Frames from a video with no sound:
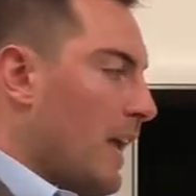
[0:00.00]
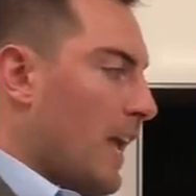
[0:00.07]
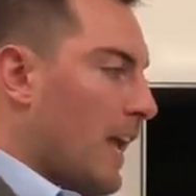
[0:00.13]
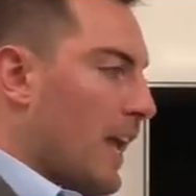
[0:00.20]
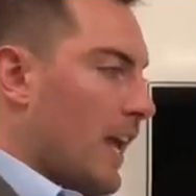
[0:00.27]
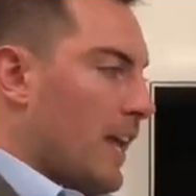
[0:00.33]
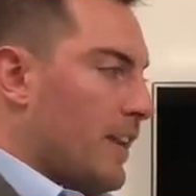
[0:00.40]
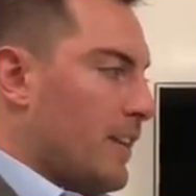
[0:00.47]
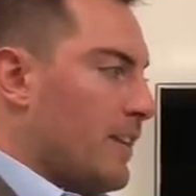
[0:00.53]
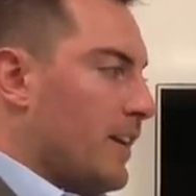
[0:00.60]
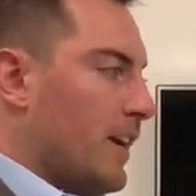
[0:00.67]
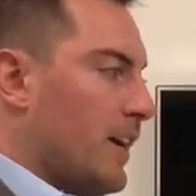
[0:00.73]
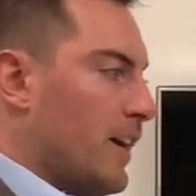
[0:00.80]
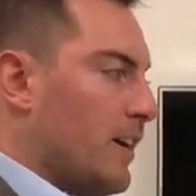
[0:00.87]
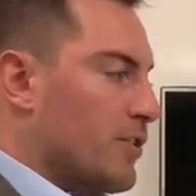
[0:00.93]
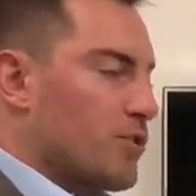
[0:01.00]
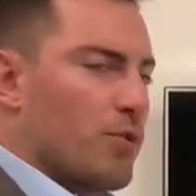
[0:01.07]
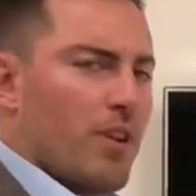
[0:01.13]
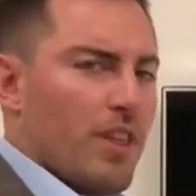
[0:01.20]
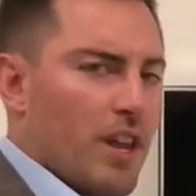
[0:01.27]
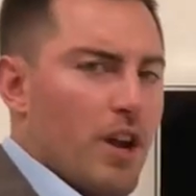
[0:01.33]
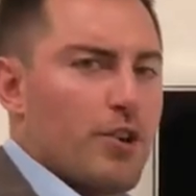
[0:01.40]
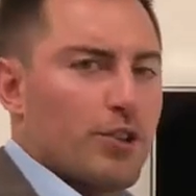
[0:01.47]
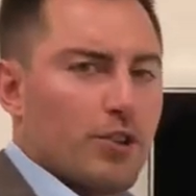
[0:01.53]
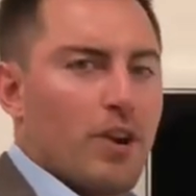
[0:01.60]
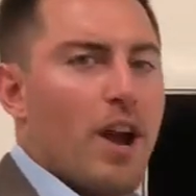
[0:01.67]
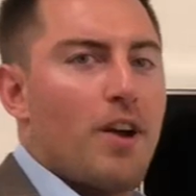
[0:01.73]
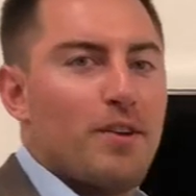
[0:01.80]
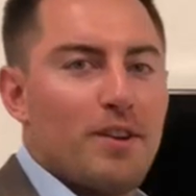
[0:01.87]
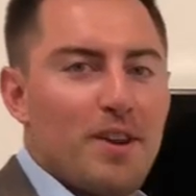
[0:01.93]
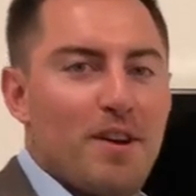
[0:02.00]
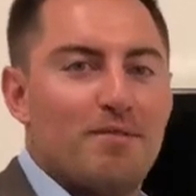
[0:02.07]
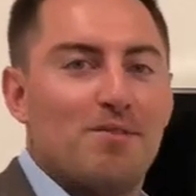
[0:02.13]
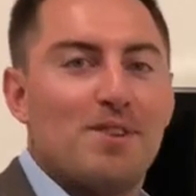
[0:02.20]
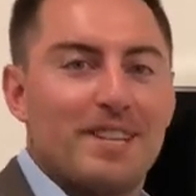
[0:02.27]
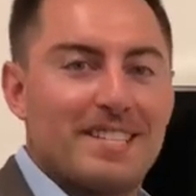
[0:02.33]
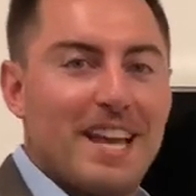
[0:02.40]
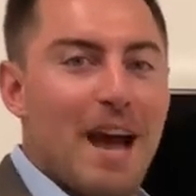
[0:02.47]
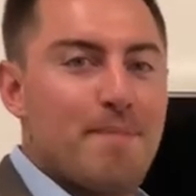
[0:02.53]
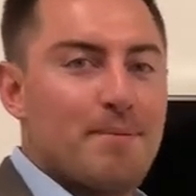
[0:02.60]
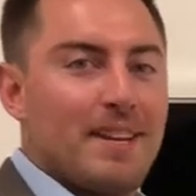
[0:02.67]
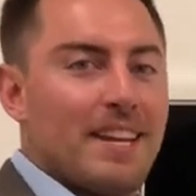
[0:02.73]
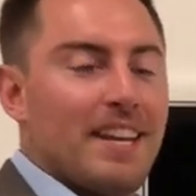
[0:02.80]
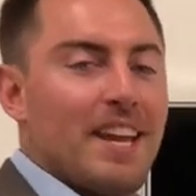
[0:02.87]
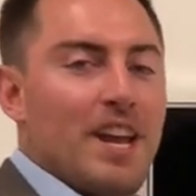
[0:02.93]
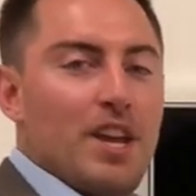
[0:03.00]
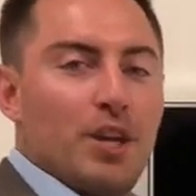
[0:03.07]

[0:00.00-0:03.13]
and sort of the underground of what's happening.